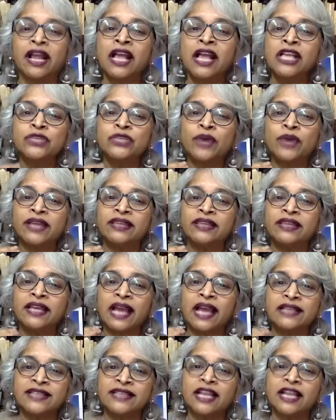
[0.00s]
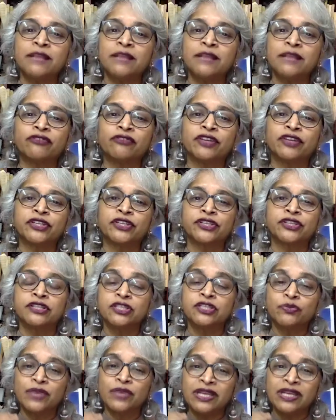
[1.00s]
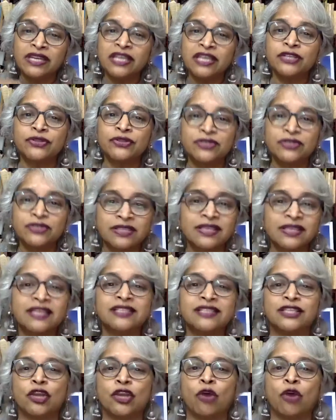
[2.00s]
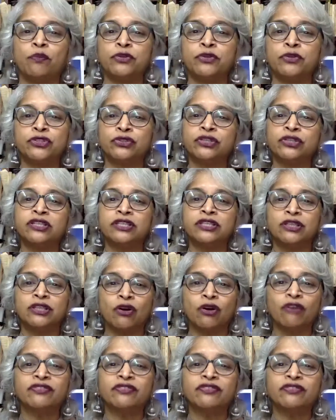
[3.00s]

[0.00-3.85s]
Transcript: So I think as health professionals, we need to seize the opportunity of